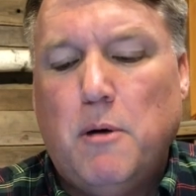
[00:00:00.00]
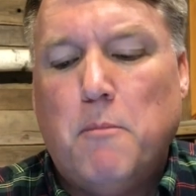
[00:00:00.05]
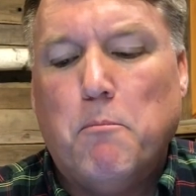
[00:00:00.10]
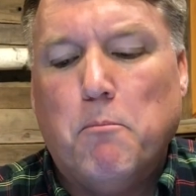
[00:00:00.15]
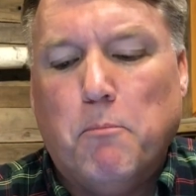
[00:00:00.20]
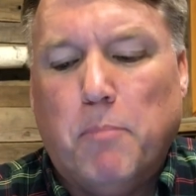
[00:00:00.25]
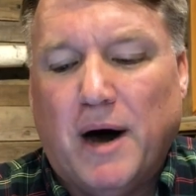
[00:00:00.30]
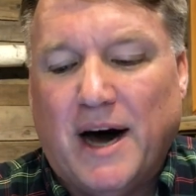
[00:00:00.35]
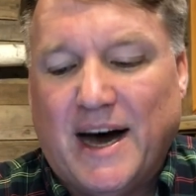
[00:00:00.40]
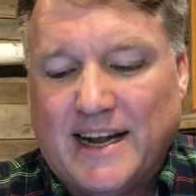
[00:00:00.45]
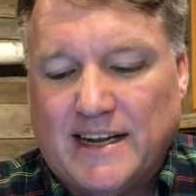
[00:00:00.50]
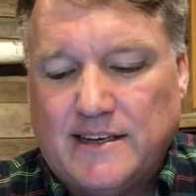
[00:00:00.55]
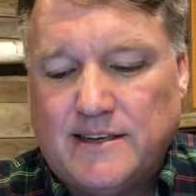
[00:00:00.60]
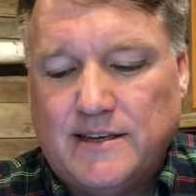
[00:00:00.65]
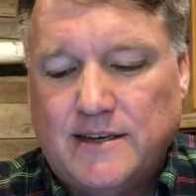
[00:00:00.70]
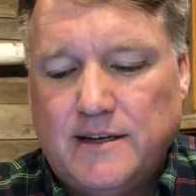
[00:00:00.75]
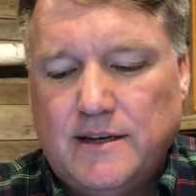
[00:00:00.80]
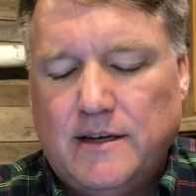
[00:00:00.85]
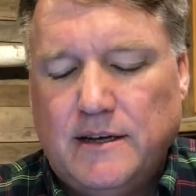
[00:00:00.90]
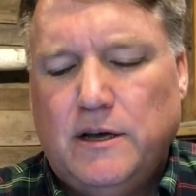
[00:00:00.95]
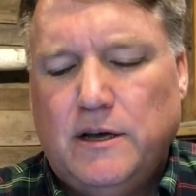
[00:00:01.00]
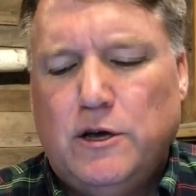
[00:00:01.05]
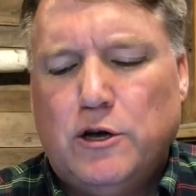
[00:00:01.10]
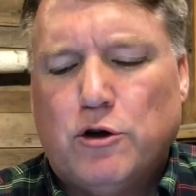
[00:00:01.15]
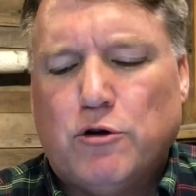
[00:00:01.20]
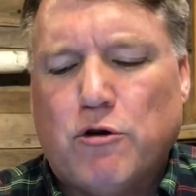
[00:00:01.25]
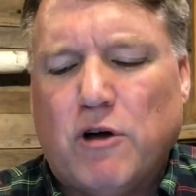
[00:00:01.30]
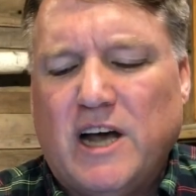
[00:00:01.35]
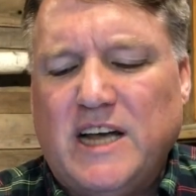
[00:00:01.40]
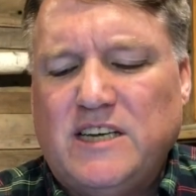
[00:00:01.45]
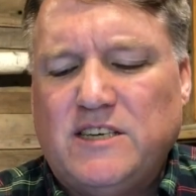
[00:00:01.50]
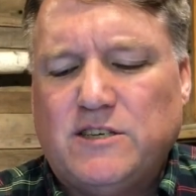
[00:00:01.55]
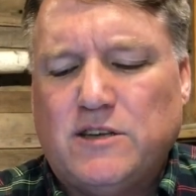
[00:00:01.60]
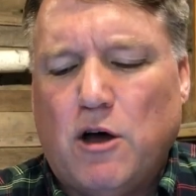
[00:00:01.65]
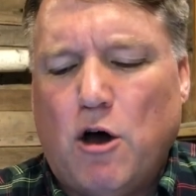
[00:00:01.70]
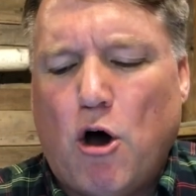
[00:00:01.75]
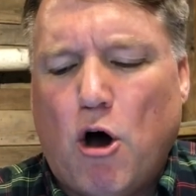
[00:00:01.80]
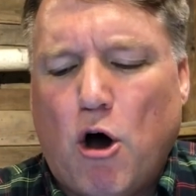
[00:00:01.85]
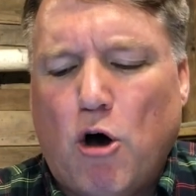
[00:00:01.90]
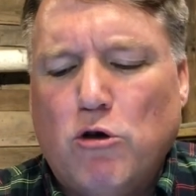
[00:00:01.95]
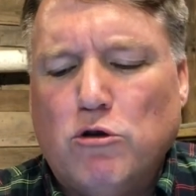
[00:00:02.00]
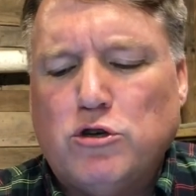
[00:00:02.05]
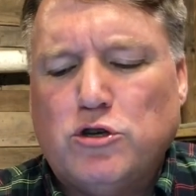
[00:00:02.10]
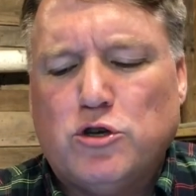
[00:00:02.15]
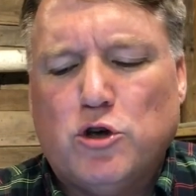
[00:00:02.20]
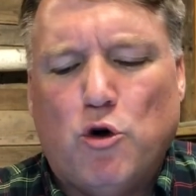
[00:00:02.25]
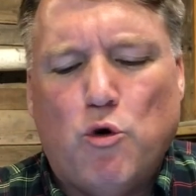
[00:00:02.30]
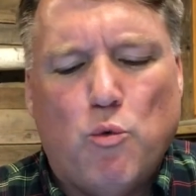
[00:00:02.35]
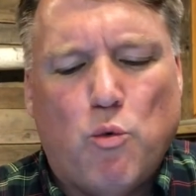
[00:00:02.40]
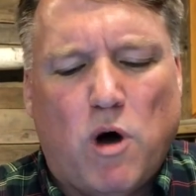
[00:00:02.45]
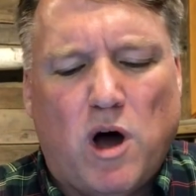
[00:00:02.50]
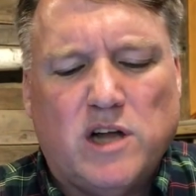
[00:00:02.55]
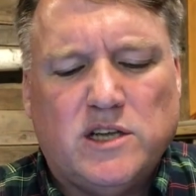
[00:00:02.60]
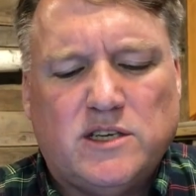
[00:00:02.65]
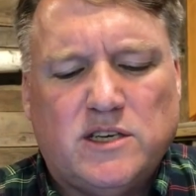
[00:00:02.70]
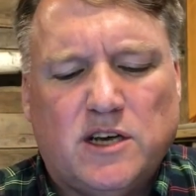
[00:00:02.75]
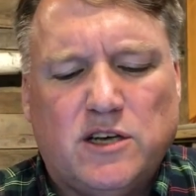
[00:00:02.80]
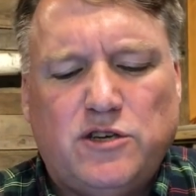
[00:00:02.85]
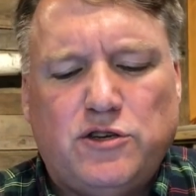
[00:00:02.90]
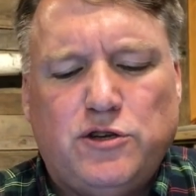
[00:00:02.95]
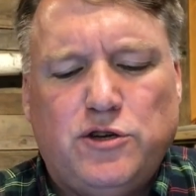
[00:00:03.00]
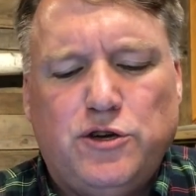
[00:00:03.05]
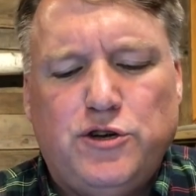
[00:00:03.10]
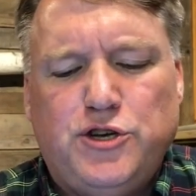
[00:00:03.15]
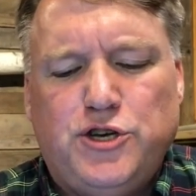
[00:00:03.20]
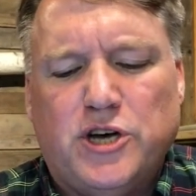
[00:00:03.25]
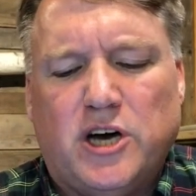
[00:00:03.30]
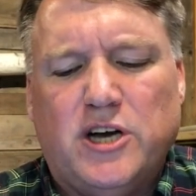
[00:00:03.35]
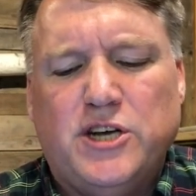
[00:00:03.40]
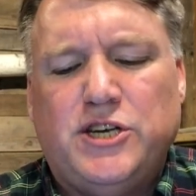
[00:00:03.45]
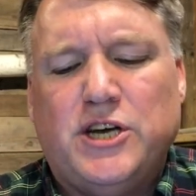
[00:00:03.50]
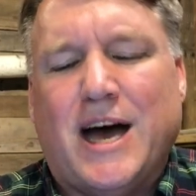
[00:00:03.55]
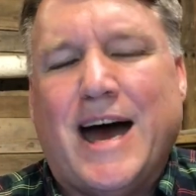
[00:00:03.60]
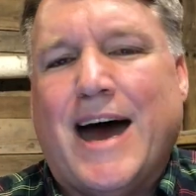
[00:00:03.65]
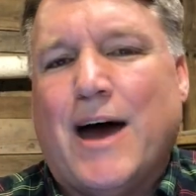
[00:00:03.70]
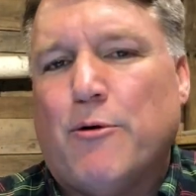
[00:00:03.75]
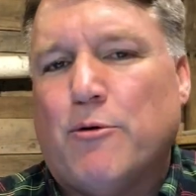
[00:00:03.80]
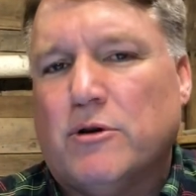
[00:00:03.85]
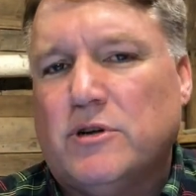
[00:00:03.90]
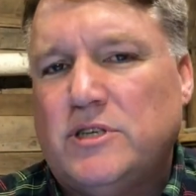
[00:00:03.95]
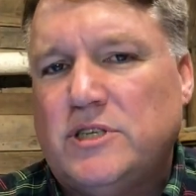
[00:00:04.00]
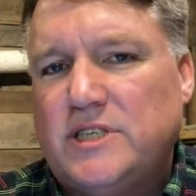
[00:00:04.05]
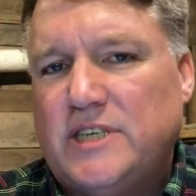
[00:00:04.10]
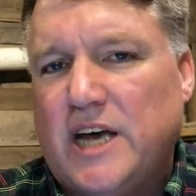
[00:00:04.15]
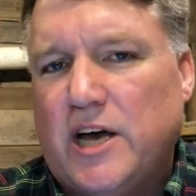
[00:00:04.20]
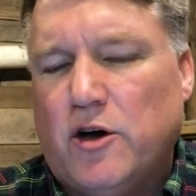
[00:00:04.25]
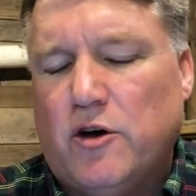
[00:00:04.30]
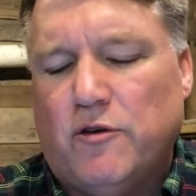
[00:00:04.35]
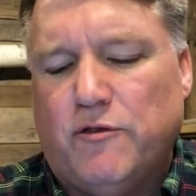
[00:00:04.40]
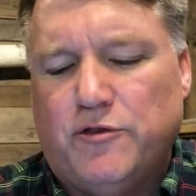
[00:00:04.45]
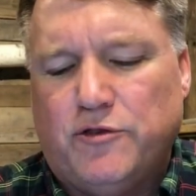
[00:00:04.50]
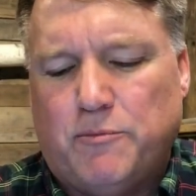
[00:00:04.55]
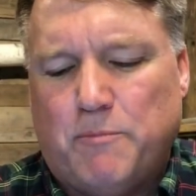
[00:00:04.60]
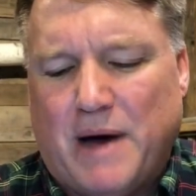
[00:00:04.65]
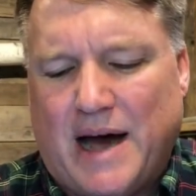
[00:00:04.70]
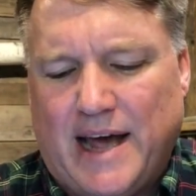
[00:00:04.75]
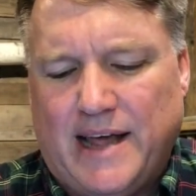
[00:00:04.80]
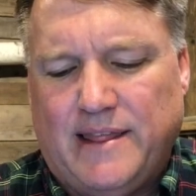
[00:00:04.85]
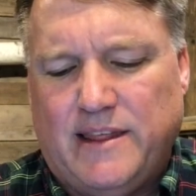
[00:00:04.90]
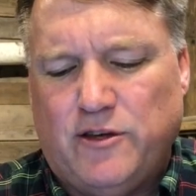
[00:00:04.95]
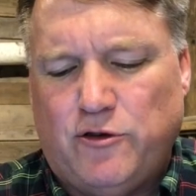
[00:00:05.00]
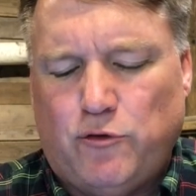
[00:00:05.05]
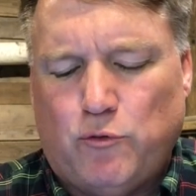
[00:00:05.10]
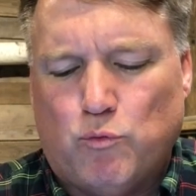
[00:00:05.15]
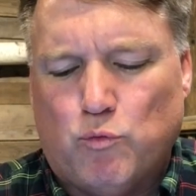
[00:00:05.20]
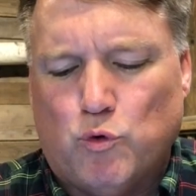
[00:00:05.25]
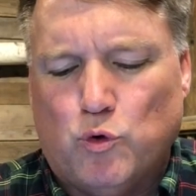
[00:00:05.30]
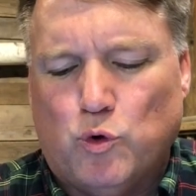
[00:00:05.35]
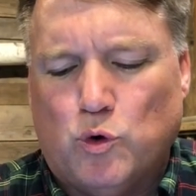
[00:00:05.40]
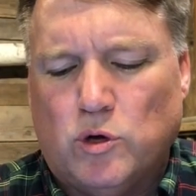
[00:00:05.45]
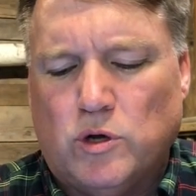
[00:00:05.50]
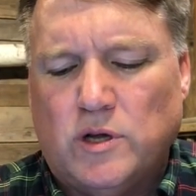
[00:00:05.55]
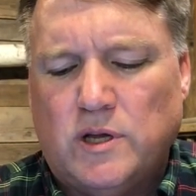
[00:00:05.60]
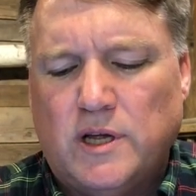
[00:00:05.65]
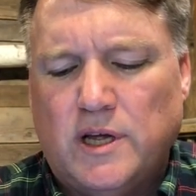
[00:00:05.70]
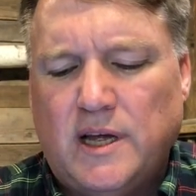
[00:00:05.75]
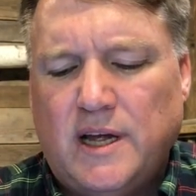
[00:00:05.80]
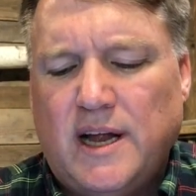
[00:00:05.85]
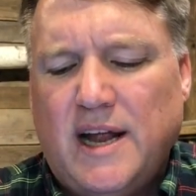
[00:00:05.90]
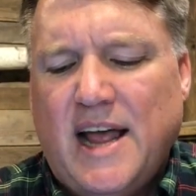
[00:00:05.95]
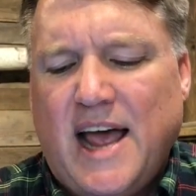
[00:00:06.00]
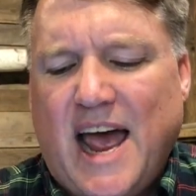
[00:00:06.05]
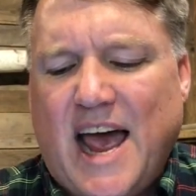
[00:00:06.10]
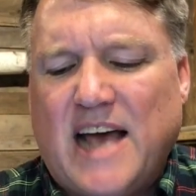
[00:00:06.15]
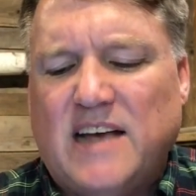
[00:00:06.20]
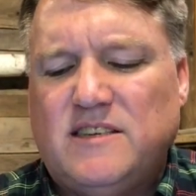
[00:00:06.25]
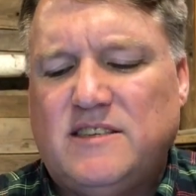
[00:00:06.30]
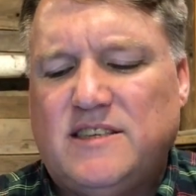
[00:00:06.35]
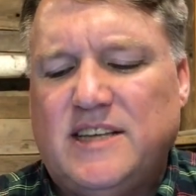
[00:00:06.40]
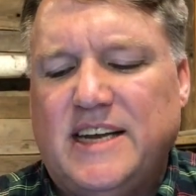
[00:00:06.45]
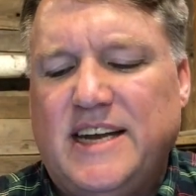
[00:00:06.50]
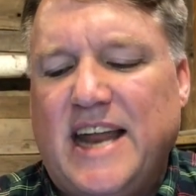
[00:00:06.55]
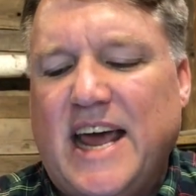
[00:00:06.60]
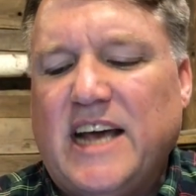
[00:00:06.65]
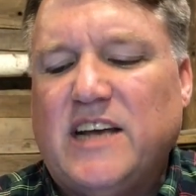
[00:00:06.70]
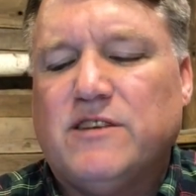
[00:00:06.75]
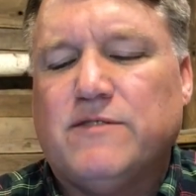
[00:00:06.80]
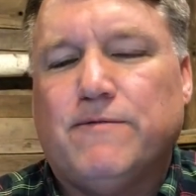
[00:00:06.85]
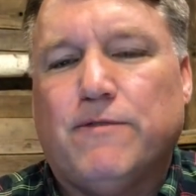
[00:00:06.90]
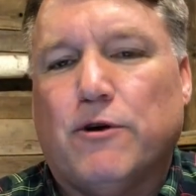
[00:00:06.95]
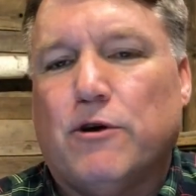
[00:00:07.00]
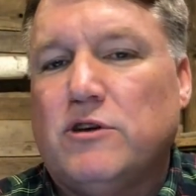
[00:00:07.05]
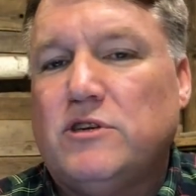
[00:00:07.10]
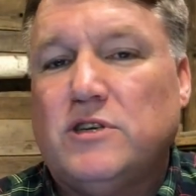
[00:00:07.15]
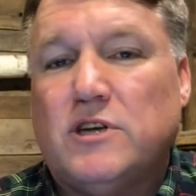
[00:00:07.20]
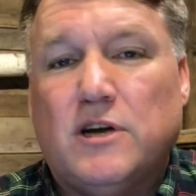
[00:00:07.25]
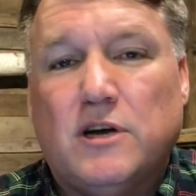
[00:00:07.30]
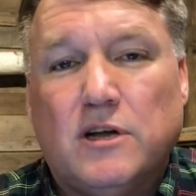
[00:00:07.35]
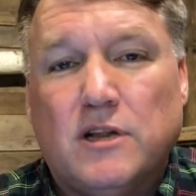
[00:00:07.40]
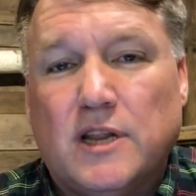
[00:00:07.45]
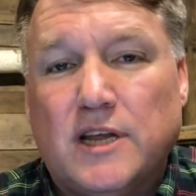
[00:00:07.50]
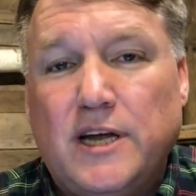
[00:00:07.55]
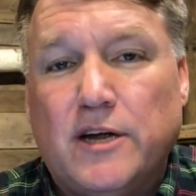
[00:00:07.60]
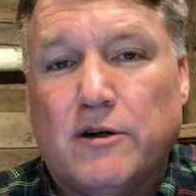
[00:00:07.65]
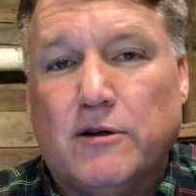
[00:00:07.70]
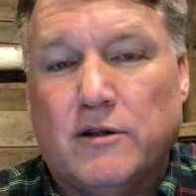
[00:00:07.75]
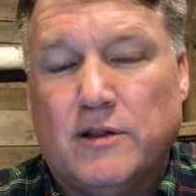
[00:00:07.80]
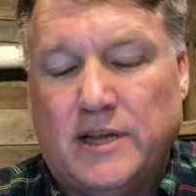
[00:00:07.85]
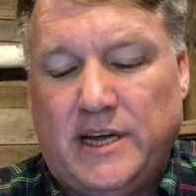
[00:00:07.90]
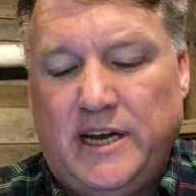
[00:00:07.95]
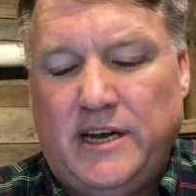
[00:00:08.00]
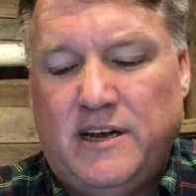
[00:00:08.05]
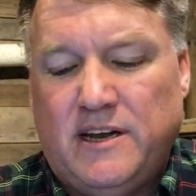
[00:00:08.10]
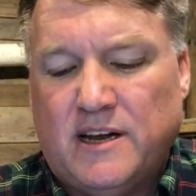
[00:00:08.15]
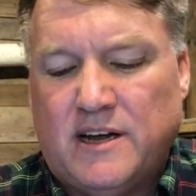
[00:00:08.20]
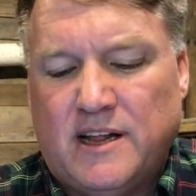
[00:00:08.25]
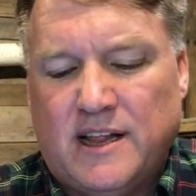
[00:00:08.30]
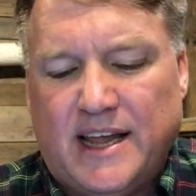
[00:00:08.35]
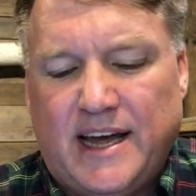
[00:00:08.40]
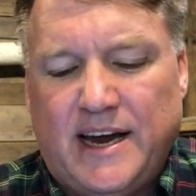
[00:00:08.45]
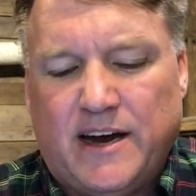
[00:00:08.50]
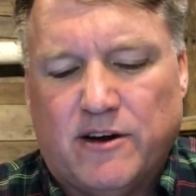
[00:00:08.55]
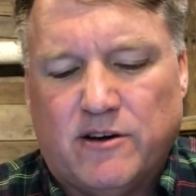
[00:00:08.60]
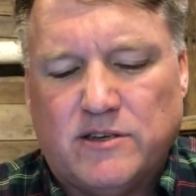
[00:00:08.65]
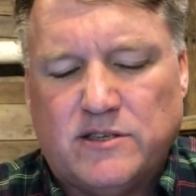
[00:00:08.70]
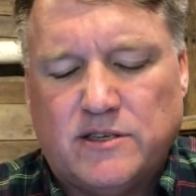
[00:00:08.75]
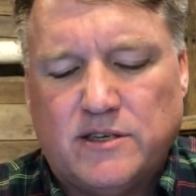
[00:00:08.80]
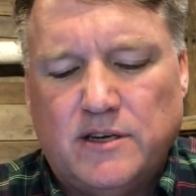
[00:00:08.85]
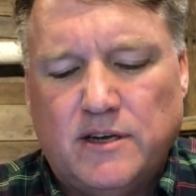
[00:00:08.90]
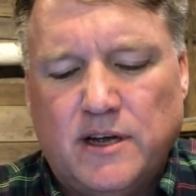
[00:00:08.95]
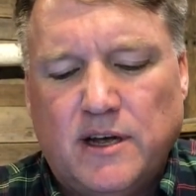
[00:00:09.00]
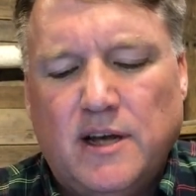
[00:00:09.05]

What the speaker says: But Christ also wants us to judge ourselves by this rule, as the next verse clearly declares."